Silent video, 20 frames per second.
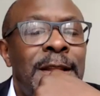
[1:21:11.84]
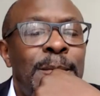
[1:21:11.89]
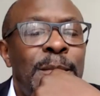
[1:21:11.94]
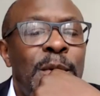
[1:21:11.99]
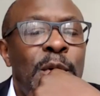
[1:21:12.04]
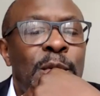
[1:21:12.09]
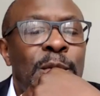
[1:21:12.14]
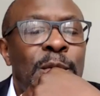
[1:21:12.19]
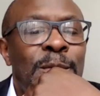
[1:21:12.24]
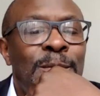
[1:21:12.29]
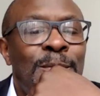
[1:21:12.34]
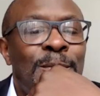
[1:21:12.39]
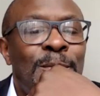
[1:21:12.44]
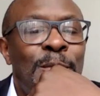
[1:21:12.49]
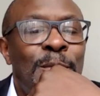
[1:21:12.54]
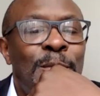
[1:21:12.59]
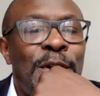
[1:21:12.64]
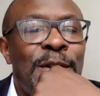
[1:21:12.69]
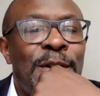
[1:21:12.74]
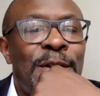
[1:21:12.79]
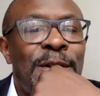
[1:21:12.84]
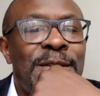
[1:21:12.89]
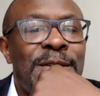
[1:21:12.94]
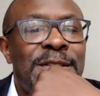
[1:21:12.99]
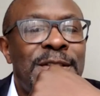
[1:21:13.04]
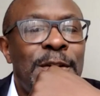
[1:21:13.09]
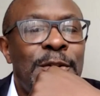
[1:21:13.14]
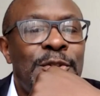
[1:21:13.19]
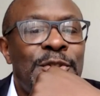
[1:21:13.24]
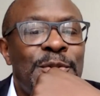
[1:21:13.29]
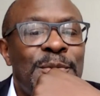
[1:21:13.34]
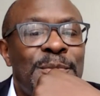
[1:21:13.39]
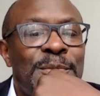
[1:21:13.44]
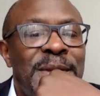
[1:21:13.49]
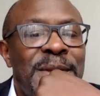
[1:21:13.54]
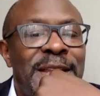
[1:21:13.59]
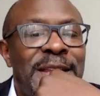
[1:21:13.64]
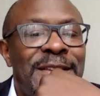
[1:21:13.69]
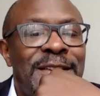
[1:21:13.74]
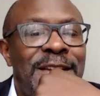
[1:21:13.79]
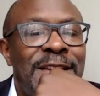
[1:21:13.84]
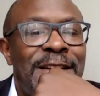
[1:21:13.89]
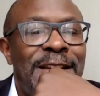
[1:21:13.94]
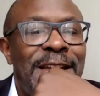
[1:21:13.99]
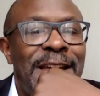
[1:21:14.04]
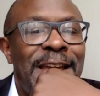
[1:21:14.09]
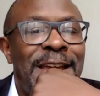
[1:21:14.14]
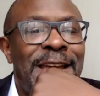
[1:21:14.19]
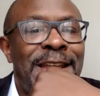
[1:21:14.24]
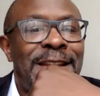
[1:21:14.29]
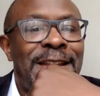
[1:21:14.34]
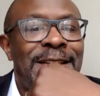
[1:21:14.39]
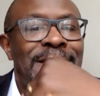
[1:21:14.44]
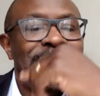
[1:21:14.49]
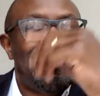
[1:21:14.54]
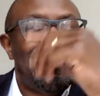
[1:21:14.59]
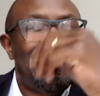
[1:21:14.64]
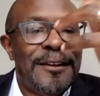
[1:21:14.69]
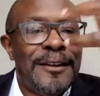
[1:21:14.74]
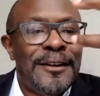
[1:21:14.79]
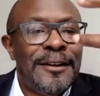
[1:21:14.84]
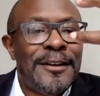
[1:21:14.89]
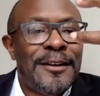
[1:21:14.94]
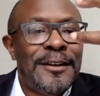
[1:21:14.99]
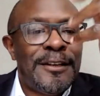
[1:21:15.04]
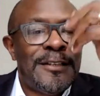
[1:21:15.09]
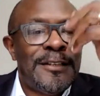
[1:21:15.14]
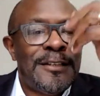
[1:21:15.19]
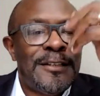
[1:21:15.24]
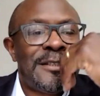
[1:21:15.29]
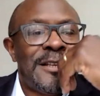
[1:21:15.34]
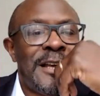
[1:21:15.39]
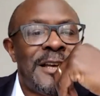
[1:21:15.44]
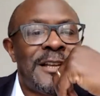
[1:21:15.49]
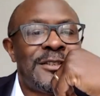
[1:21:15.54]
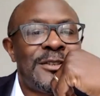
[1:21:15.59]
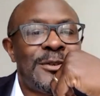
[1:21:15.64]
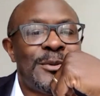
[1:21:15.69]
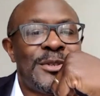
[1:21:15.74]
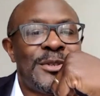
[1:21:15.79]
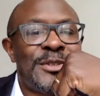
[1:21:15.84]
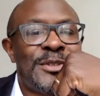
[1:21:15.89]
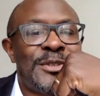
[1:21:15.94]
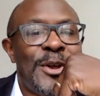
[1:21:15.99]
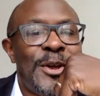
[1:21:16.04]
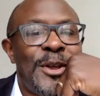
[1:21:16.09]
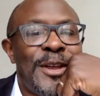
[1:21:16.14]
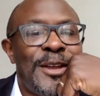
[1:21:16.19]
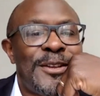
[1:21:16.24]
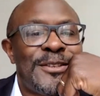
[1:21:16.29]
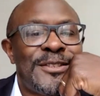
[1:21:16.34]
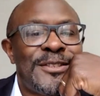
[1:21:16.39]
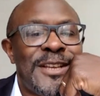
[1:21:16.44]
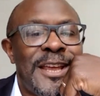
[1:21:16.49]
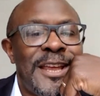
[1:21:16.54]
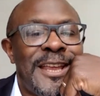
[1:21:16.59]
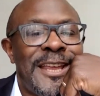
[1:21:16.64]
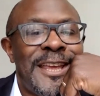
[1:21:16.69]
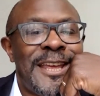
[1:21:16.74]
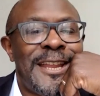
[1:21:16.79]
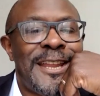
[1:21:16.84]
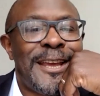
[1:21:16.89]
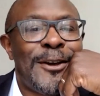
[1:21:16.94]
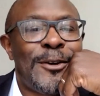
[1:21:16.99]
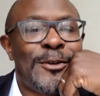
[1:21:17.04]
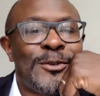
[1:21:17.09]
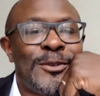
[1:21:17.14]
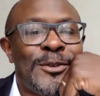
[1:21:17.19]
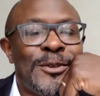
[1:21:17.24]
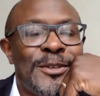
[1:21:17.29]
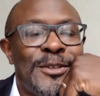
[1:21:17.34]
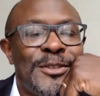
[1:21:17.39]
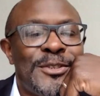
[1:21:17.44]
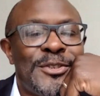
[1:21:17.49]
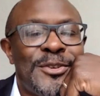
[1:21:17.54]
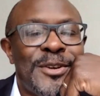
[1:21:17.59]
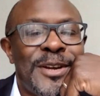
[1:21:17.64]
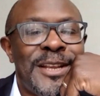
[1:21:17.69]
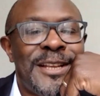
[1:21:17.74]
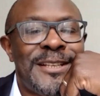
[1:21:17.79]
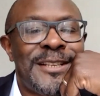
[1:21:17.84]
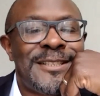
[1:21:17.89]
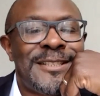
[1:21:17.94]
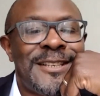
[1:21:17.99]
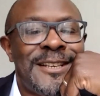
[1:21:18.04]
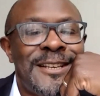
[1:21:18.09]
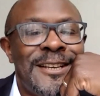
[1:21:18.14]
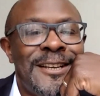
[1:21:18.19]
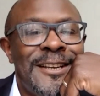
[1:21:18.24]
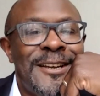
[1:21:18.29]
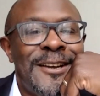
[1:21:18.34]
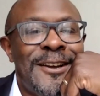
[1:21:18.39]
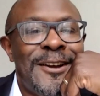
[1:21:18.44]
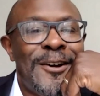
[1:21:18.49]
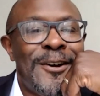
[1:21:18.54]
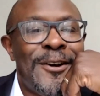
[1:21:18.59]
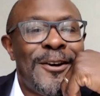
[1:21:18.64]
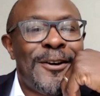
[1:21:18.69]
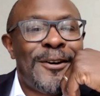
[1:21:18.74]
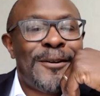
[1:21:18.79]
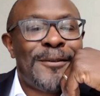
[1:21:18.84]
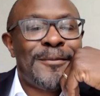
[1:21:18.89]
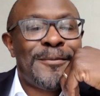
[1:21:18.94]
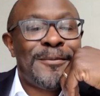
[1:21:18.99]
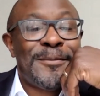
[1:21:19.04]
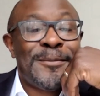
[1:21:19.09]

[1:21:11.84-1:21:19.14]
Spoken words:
the modern world, social media and, as Andrew was saying, getting out on the streets are